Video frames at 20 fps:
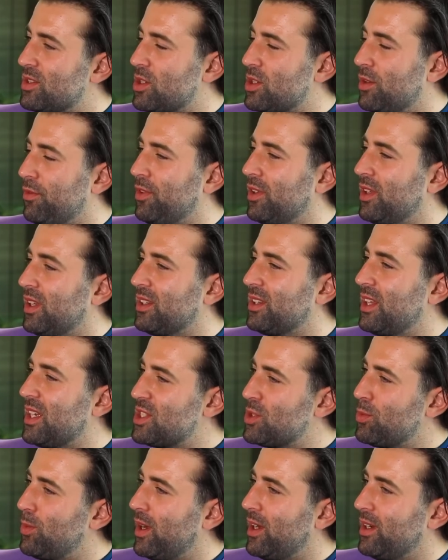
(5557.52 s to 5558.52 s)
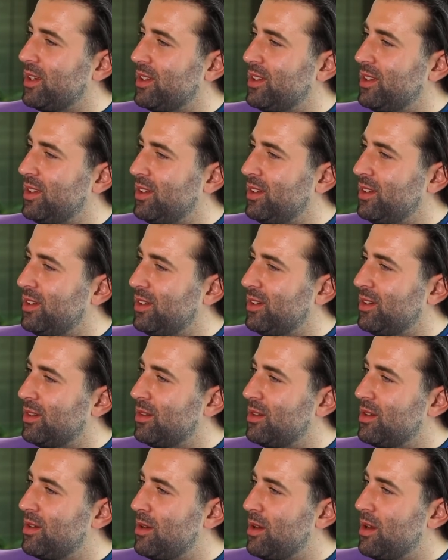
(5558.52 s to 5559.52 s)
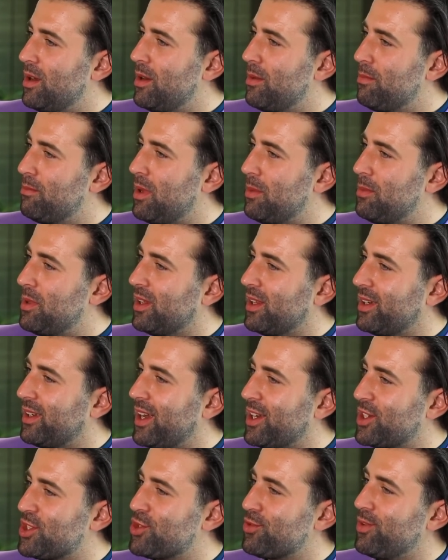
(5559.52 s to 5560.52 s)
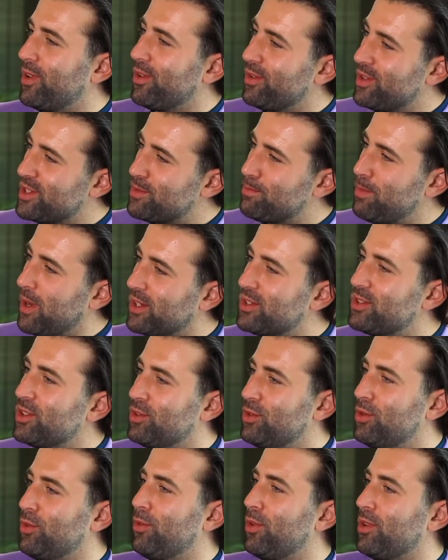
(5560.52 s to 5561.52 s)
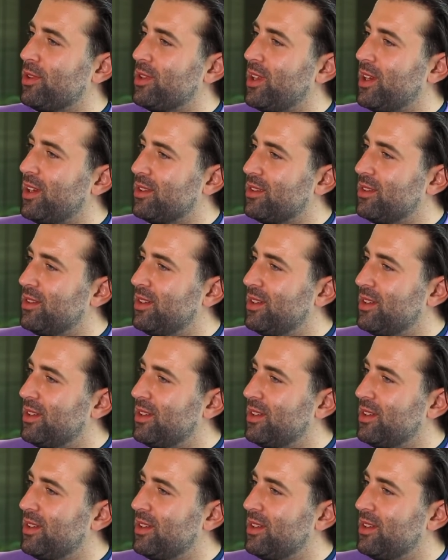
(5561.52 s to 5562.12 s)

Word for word: So I feel like that's why he maybe like extra respected you for that.